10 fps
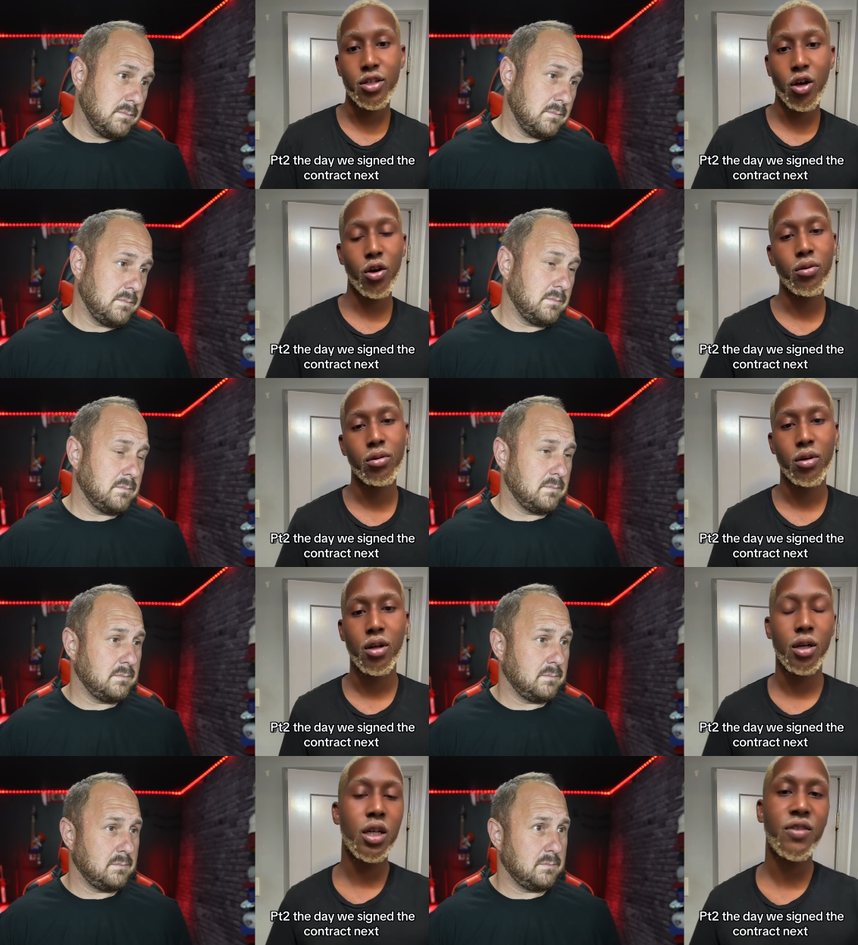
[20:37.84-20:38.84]
Speaker 1: So
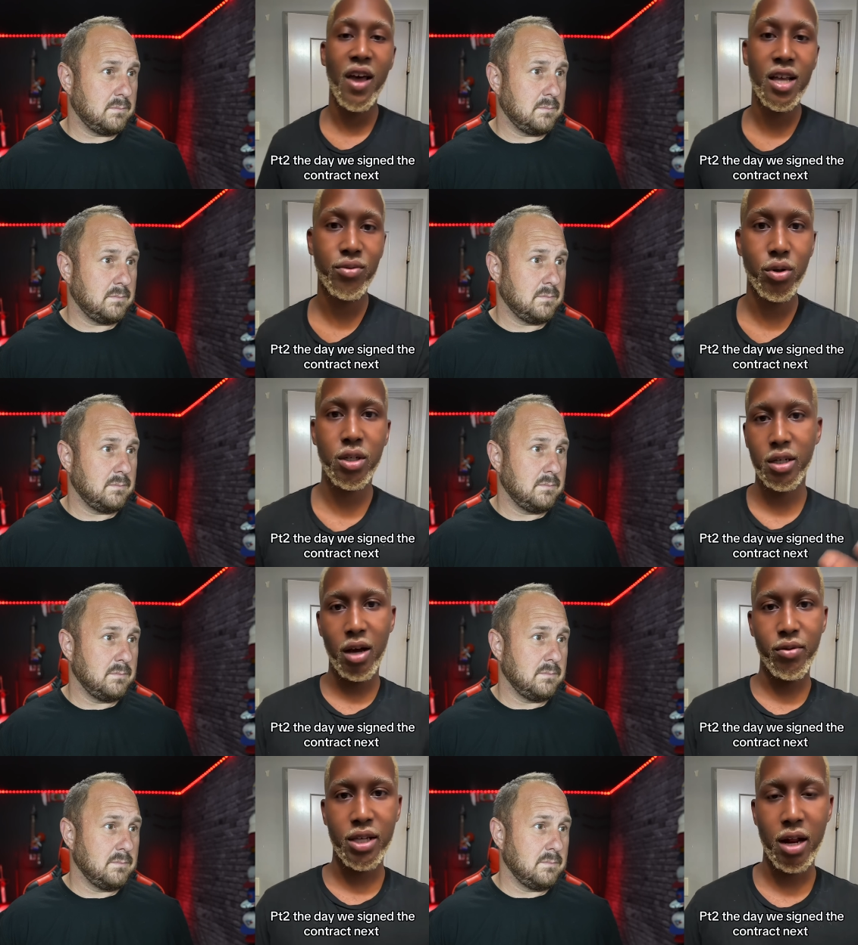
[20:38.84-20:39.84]
let's fast forward to the
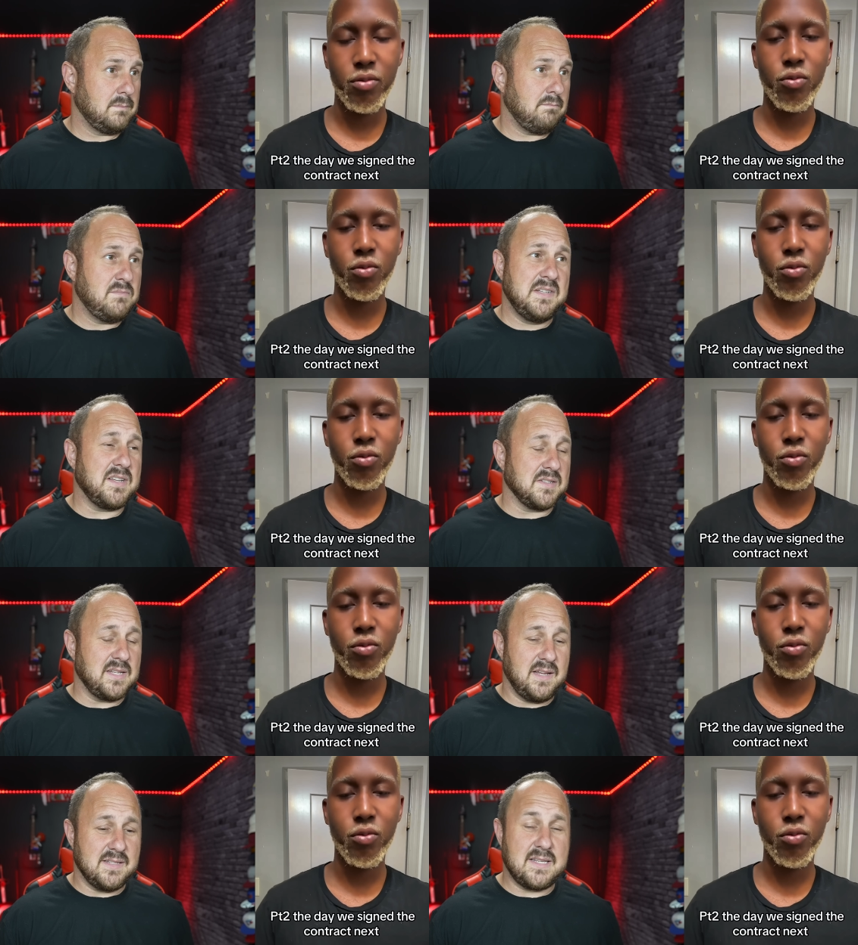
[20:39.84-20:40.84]
day we start.
Speaker 2: Well, please don't
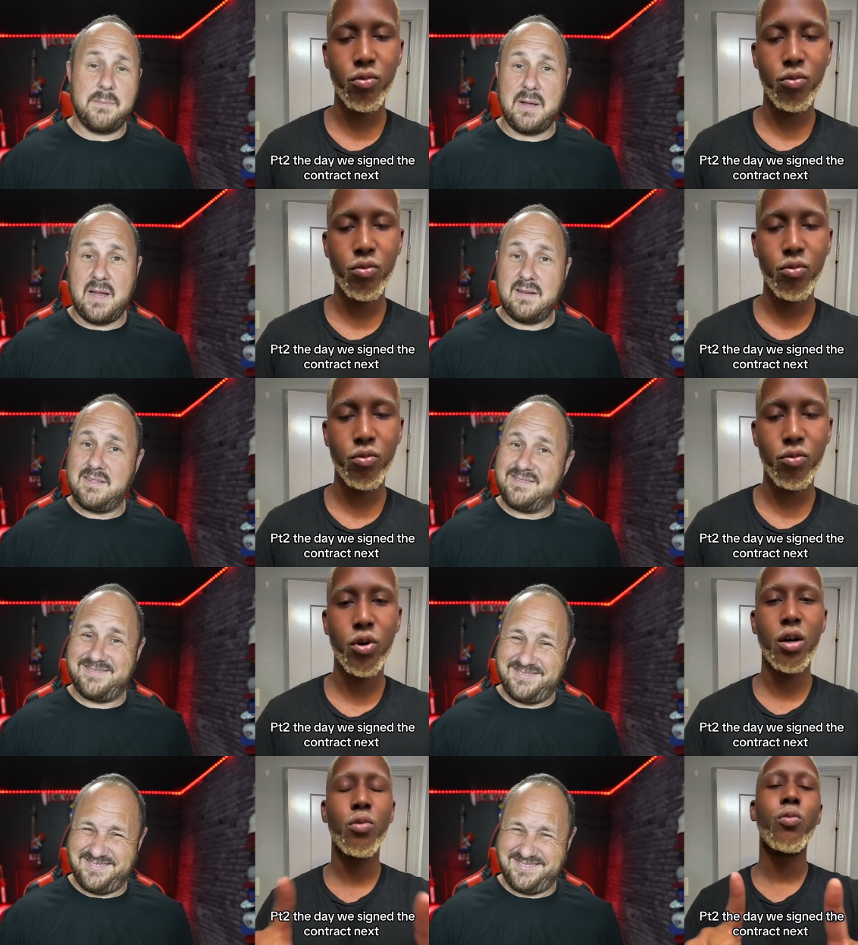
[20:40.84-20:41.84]
say inseminating.
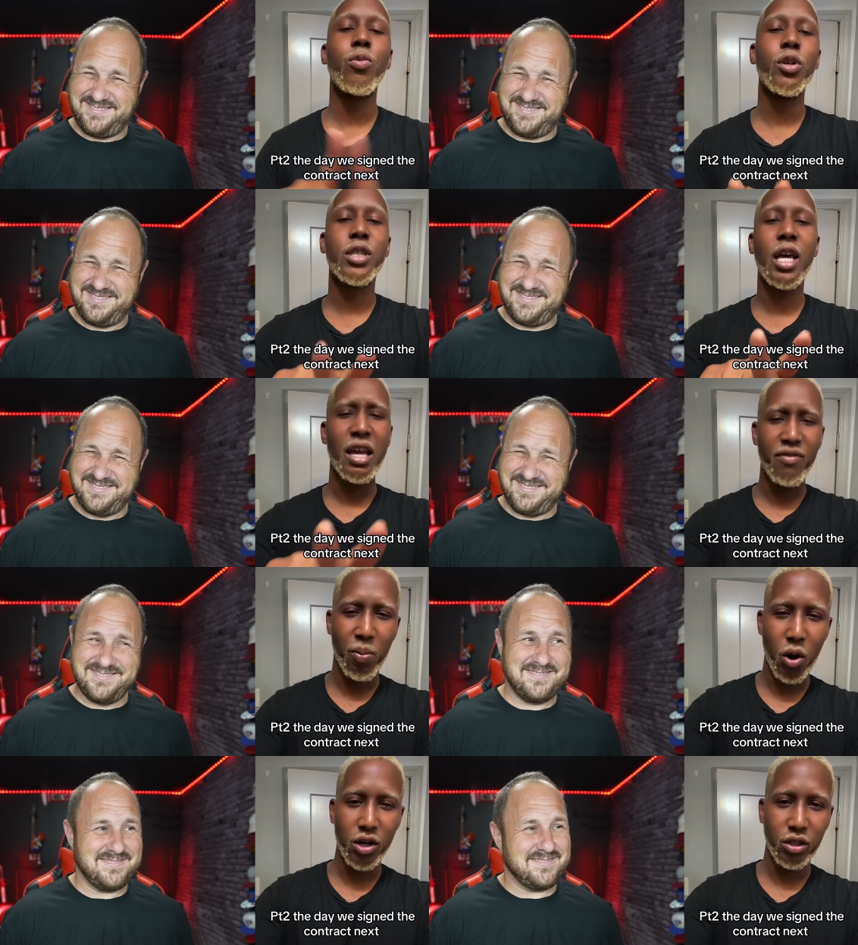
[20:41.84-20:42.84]
So
Speaker 1: we'll say that for
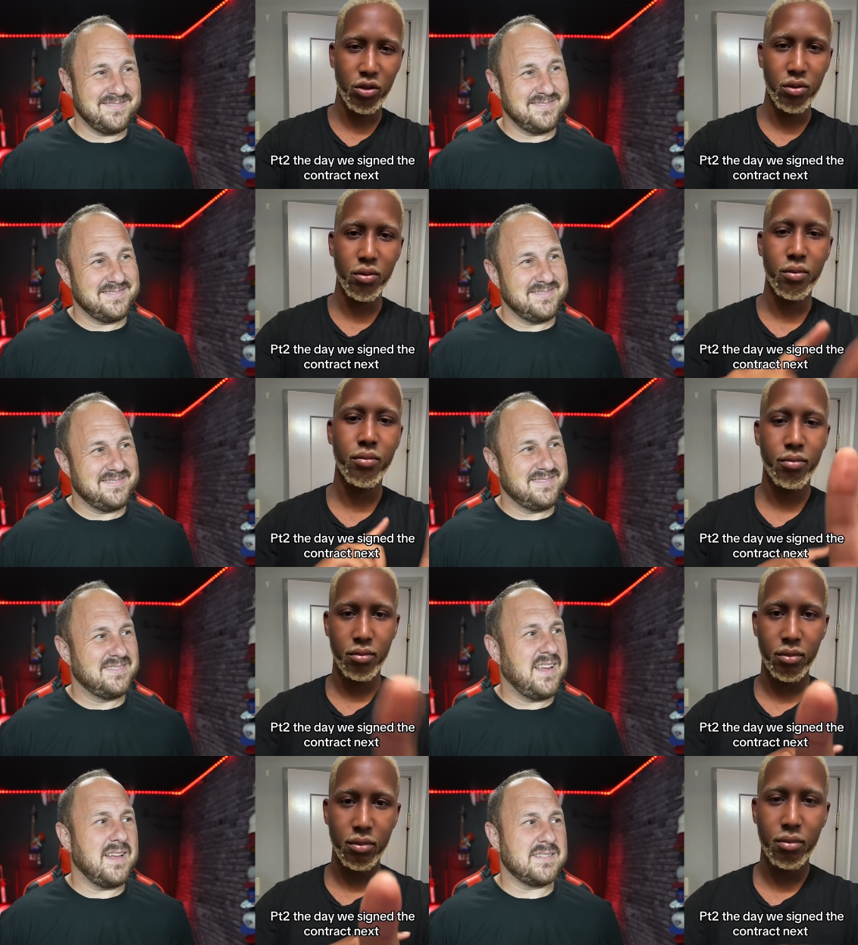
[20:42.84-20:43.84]
part two.
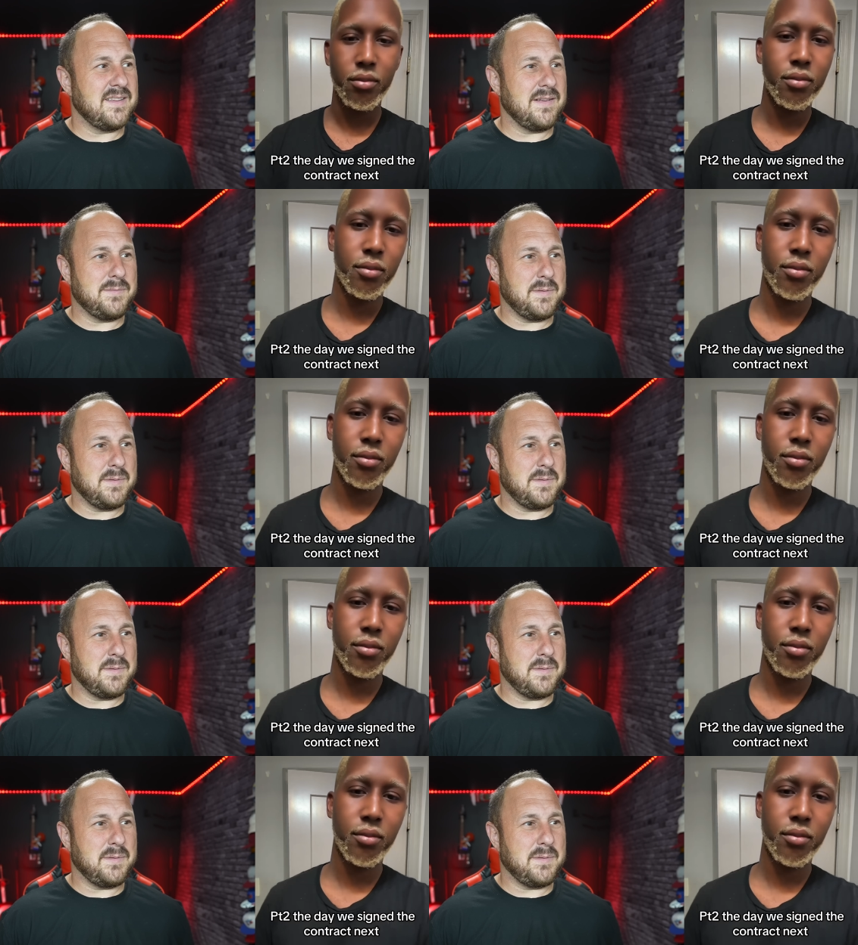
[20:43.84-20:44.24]
Speaker 2: Yeah, say that